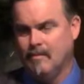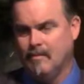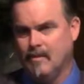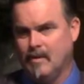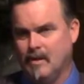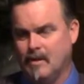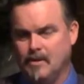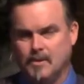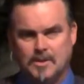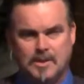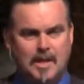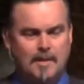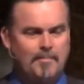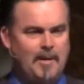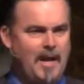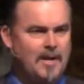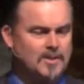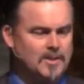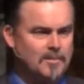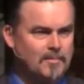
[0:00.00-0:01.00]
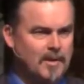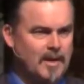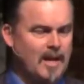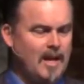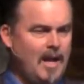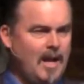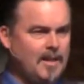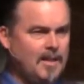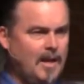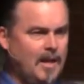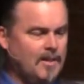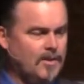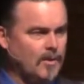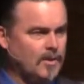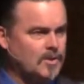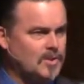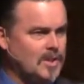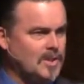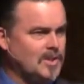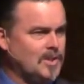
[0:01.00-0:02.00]
And you say, Pastor, but I, I, I
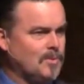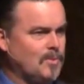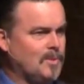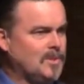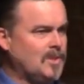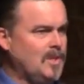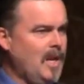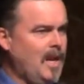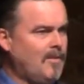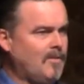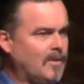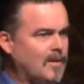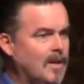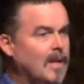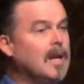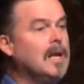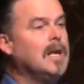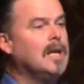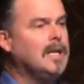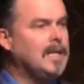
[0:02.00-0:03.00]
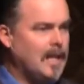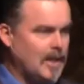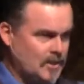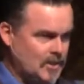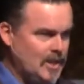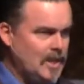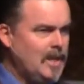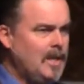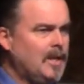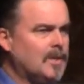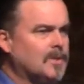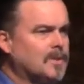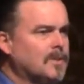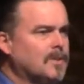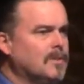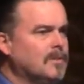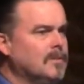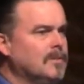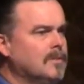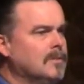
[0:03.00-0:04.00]
thought Jesus was in heaven. Yes, he is.
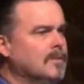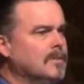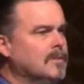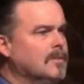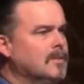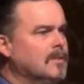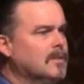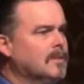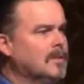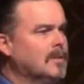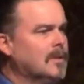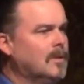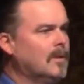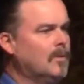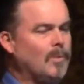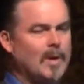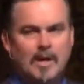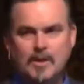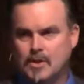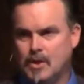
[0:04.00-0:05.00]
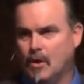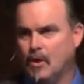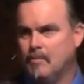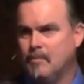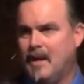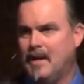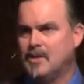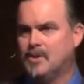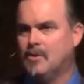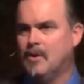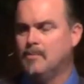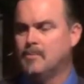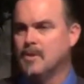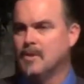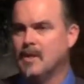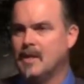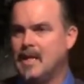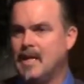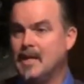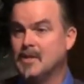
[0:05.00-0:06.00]
We are told by Scripture
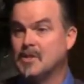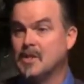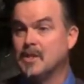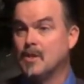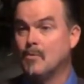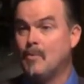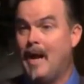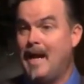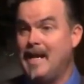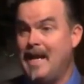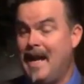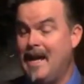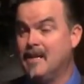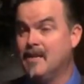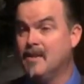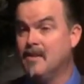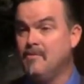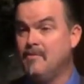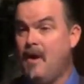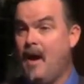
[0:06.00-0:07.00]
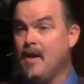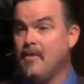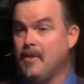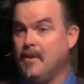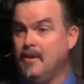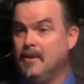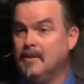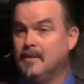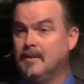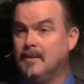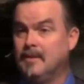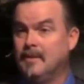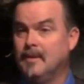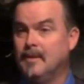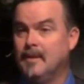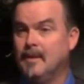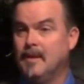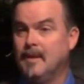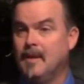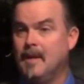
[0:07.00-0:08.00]
that he is at the right hand of the Father
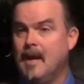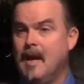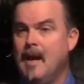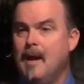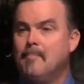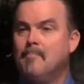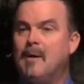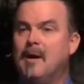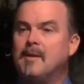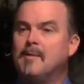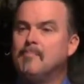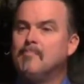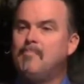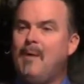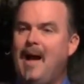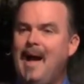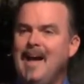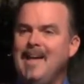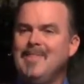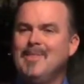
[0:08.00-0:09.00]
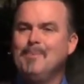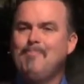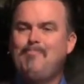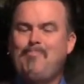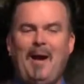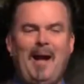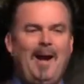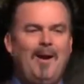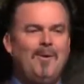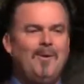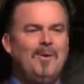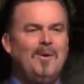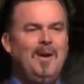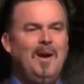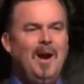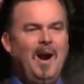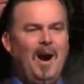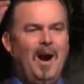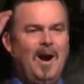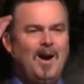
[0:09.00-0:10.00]
but by the power
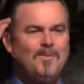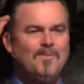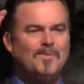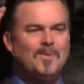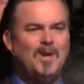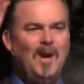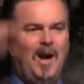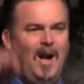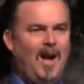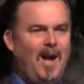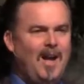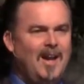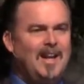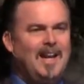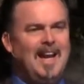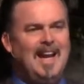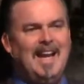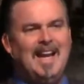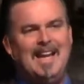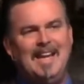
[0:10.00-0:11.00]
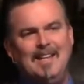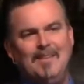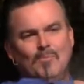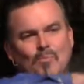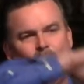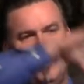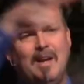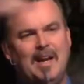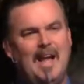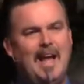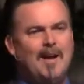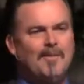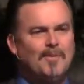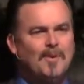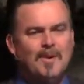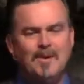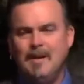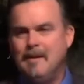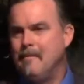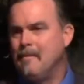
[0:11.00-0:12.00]
of God in
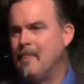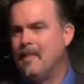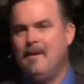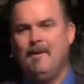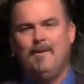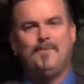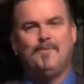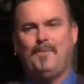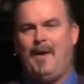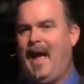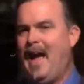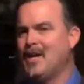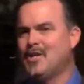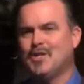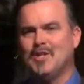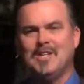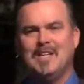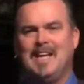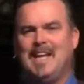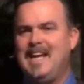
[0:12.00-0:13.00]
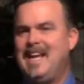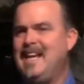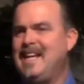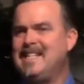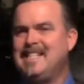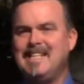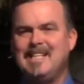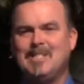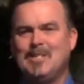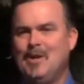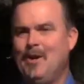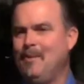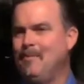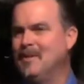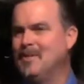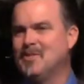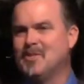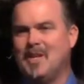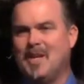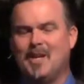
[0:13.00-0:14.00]
whatever fashion He
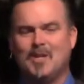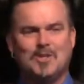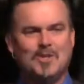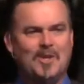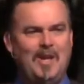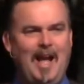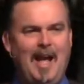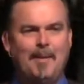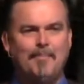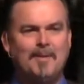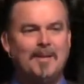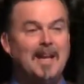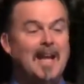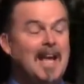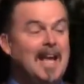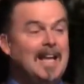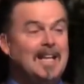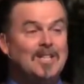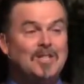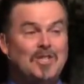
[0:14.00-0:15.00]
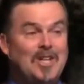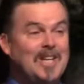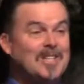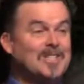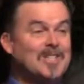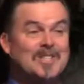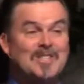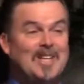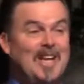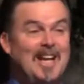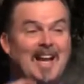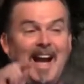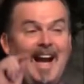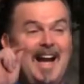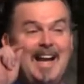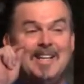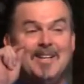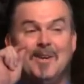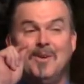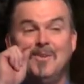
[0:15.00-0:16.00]
determines that it should happen. Jesus said,
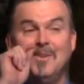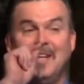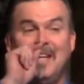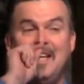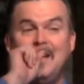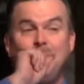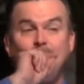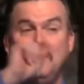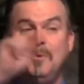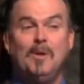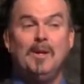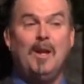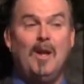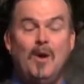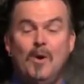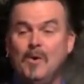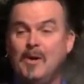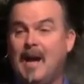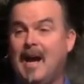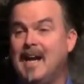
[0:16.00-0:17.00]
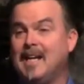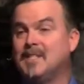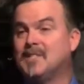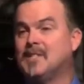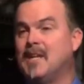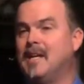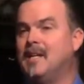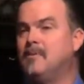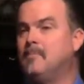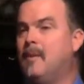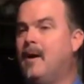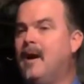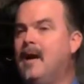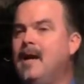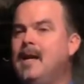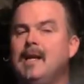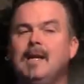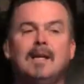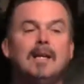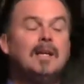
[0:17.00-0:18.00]
I don't leave you alone. I send
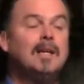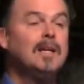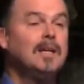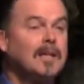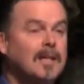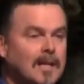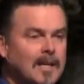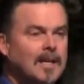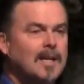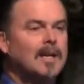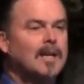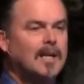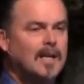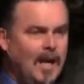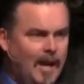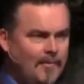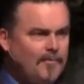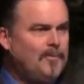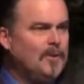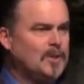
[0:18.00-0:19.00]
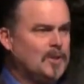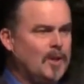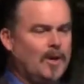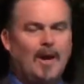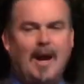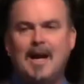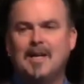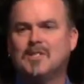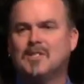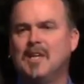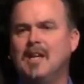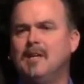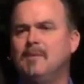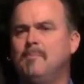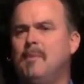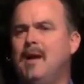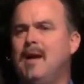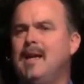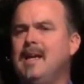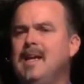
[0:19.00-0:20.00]
my comforter. I send
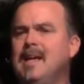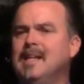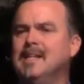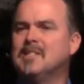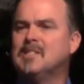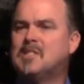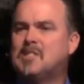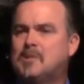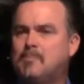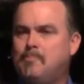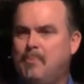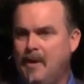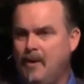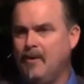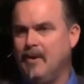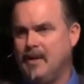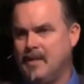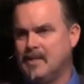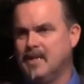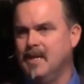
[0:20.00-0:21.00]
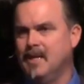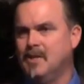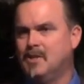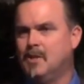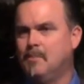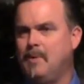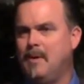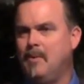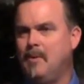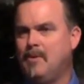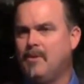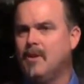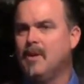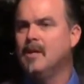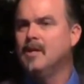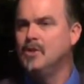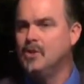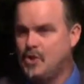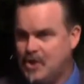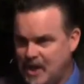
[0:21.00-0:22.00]
my spirit to be with you.
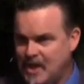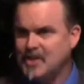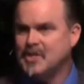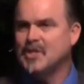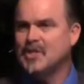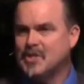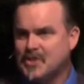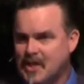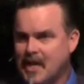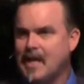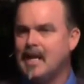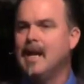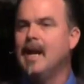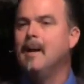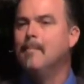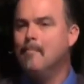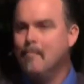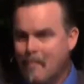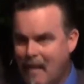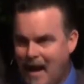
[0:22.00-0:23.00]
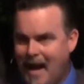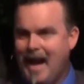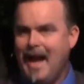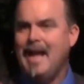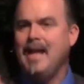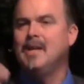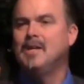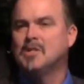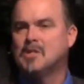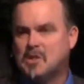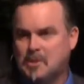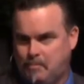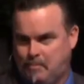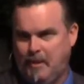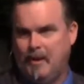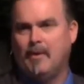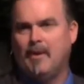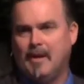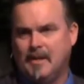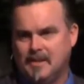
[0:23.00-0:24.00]
Jesus said, My
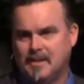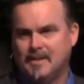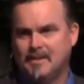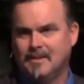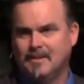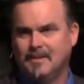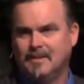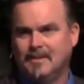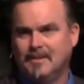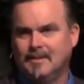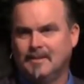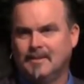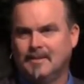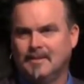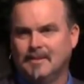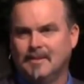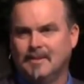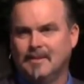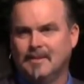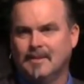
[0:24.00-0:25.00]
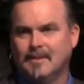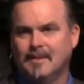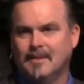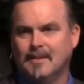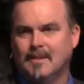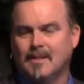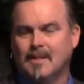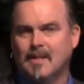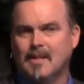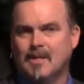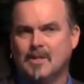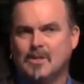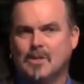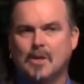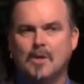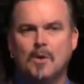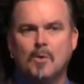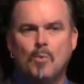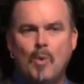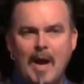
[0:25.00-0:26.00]
spirit.
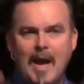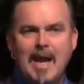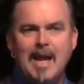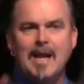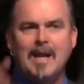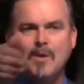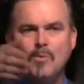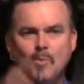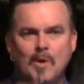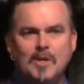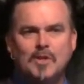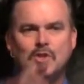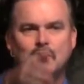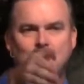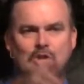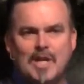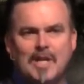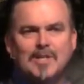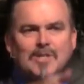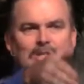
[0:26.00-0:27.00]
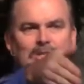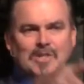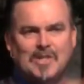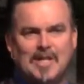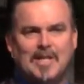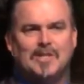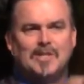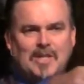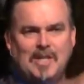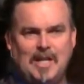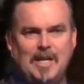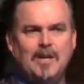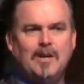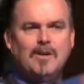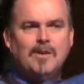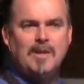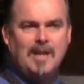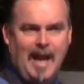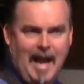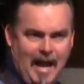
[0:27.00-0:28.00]
So the way in which Jesus is
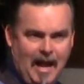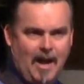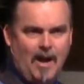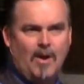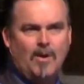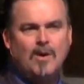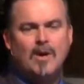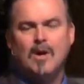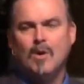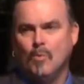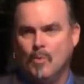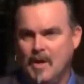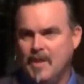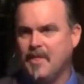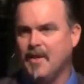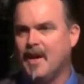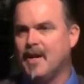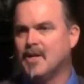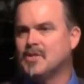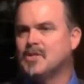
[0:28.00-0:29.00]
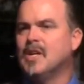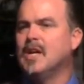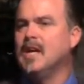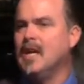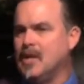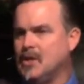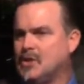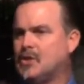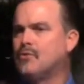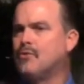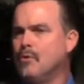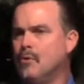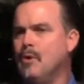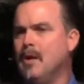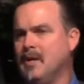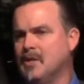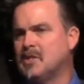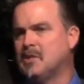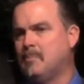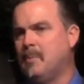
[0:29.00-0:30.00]
here now with us is through
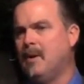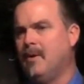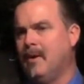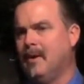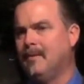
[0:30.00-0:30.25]
His spirit.